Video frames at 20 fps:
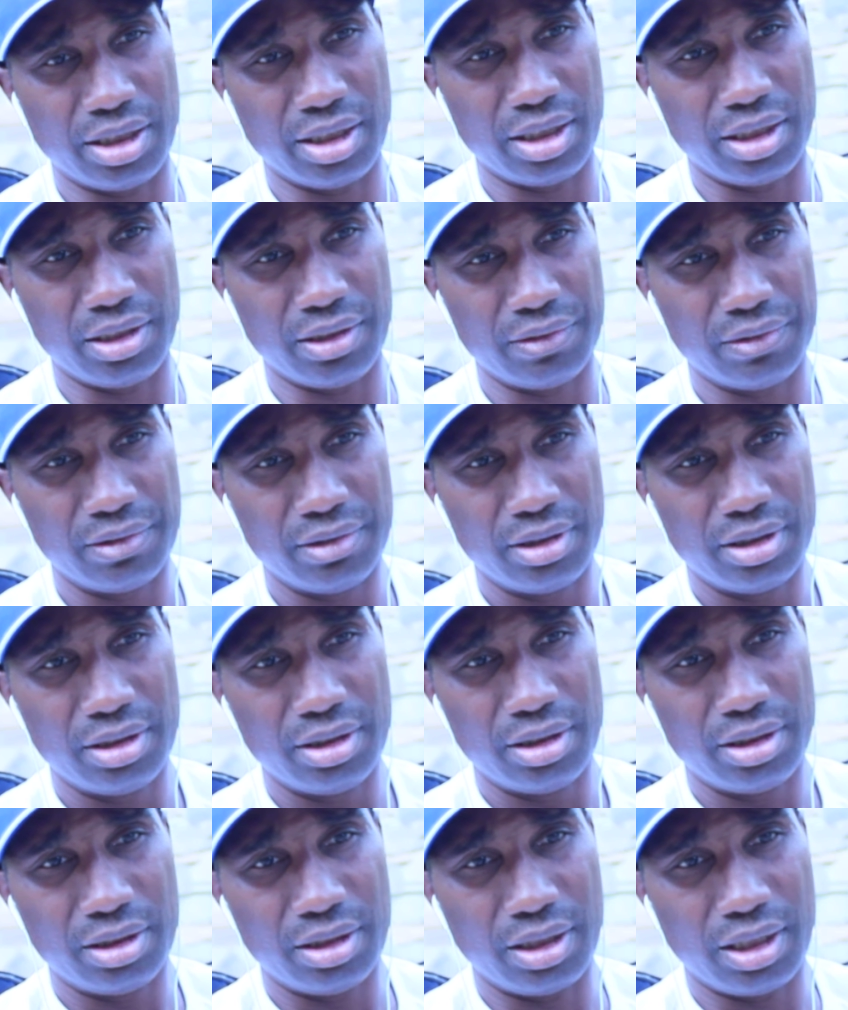uh,
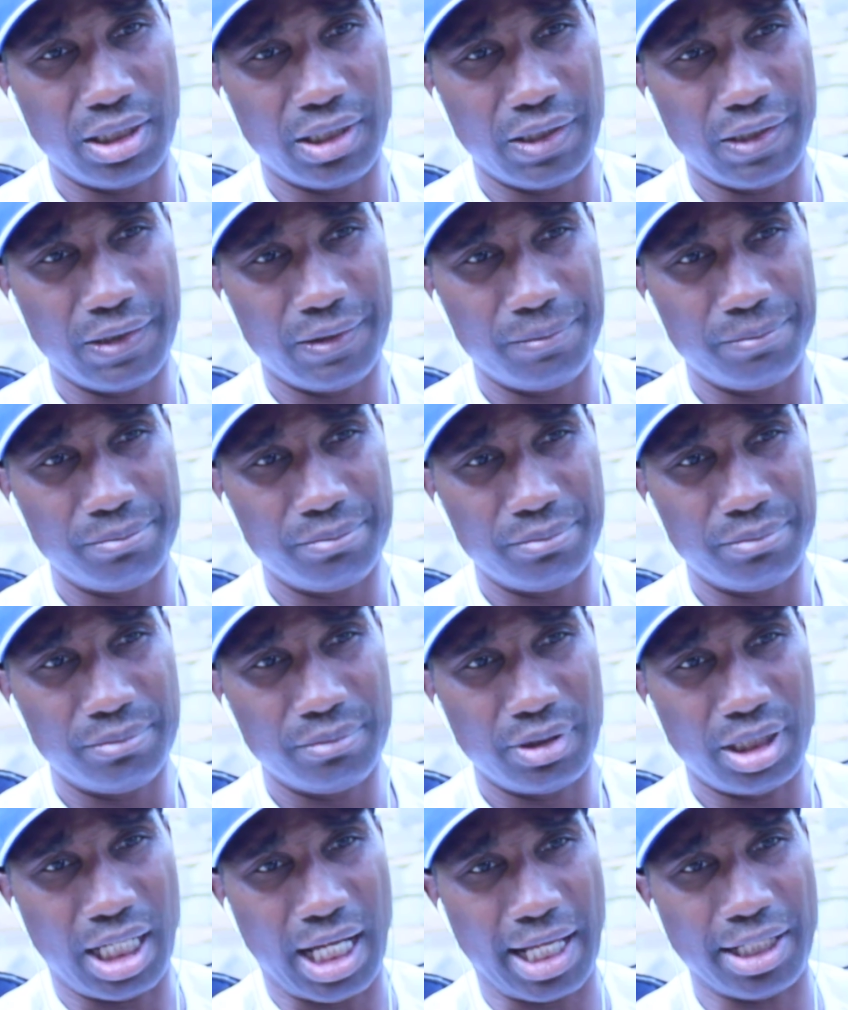uh
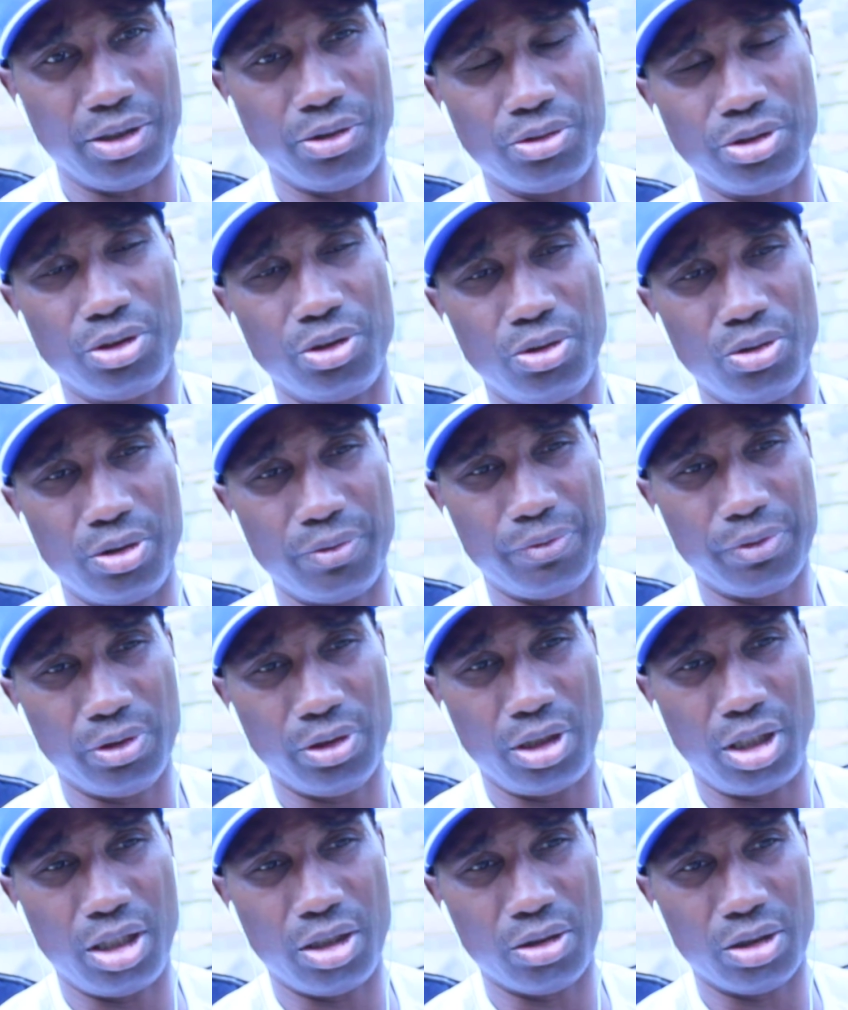I don't know if
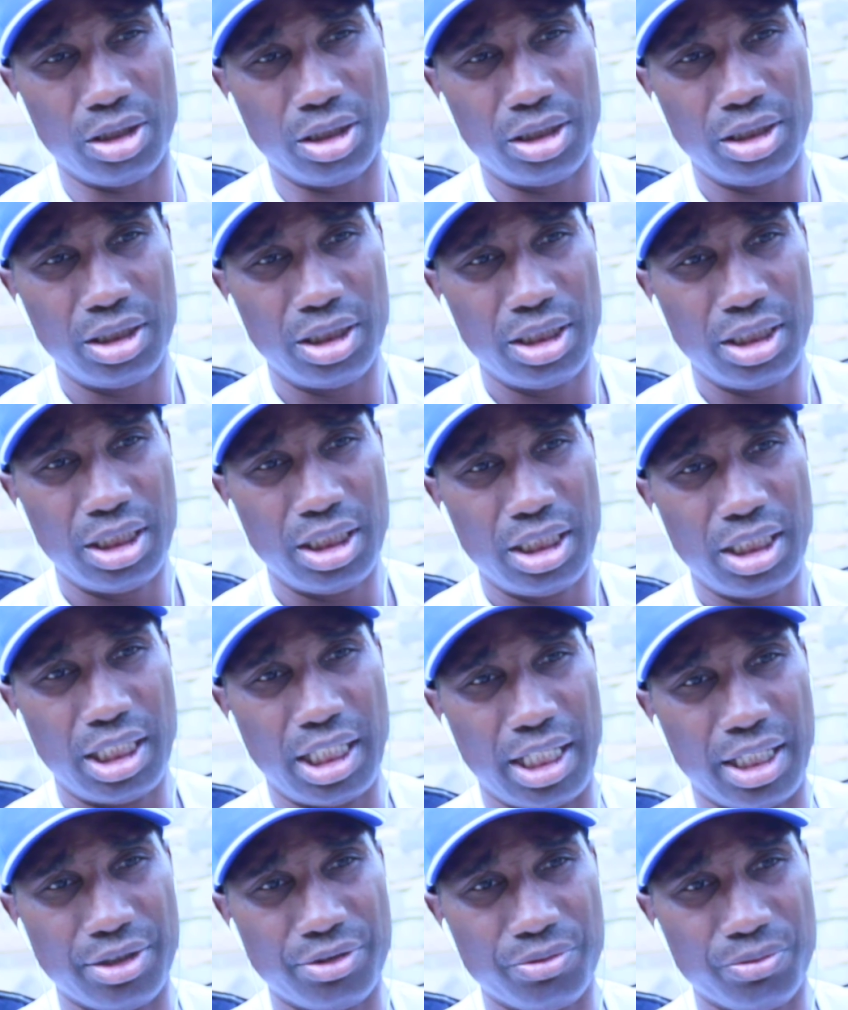Lara
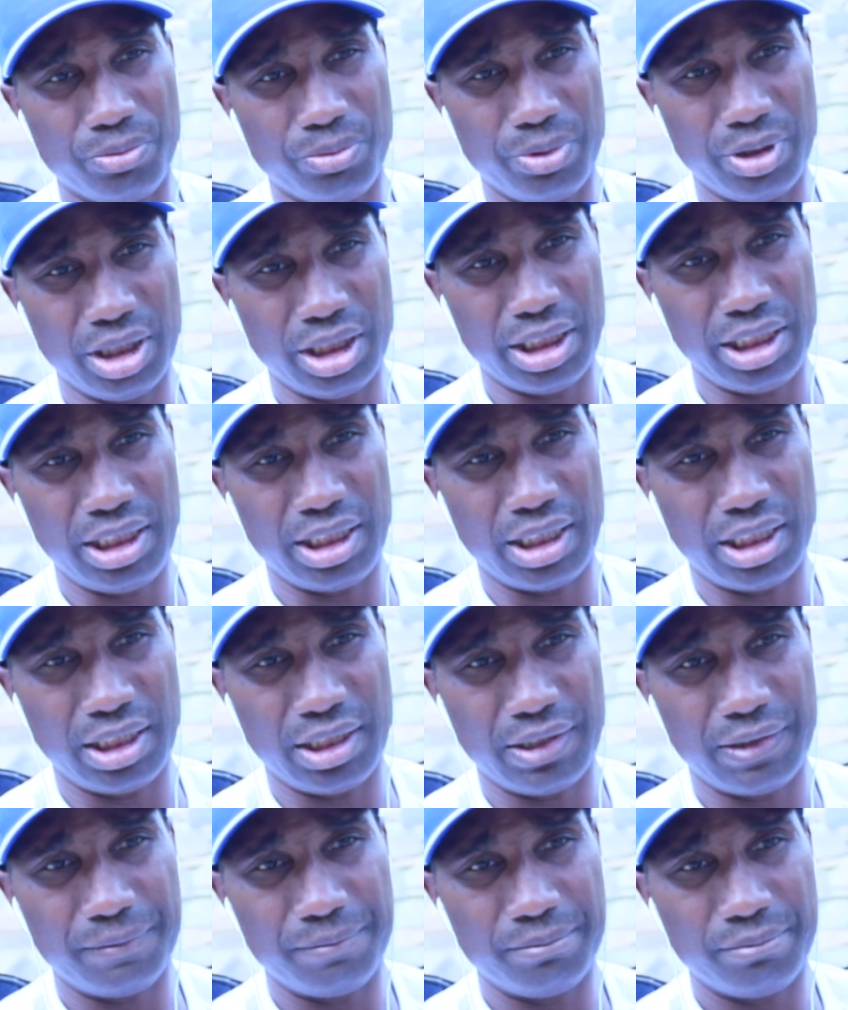has really uh,
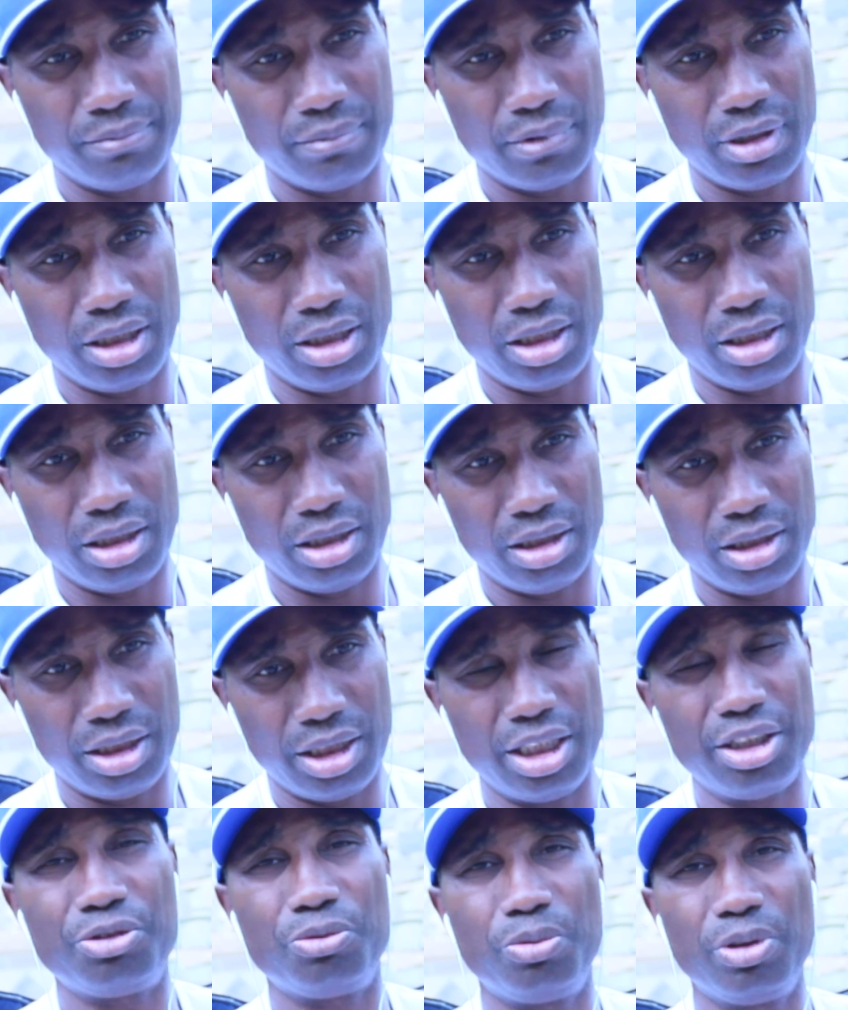uh,
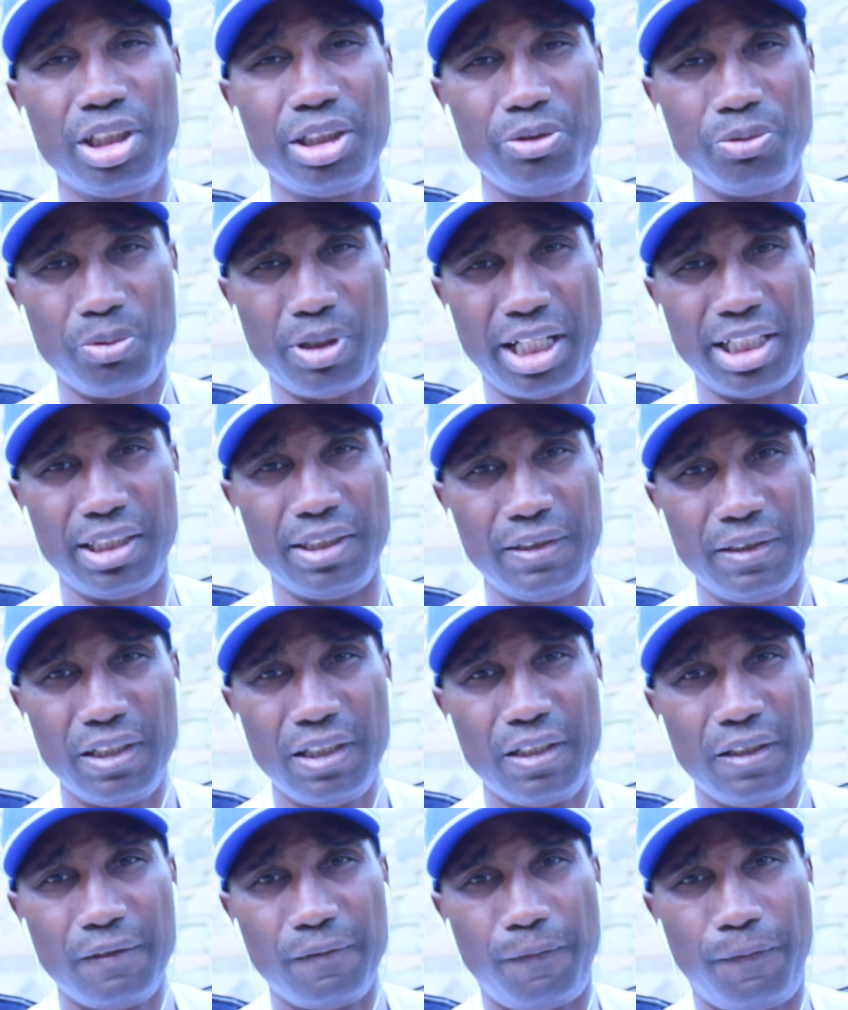is really ready
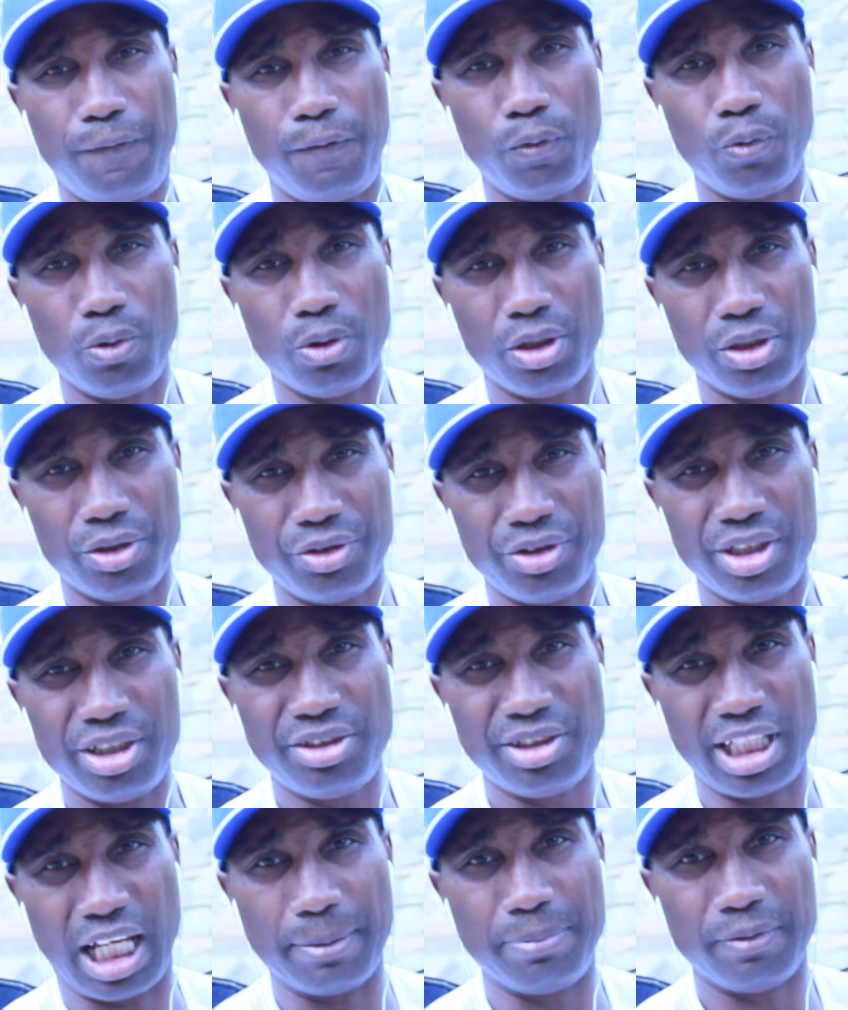for
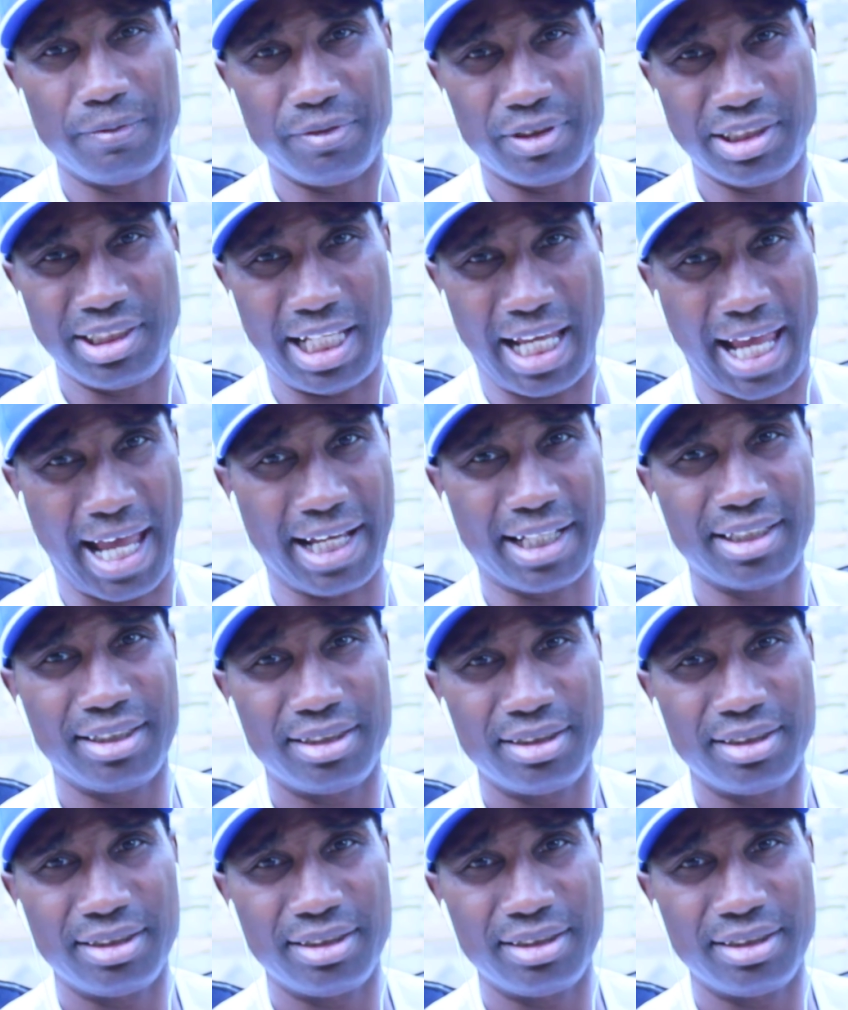this type of attack.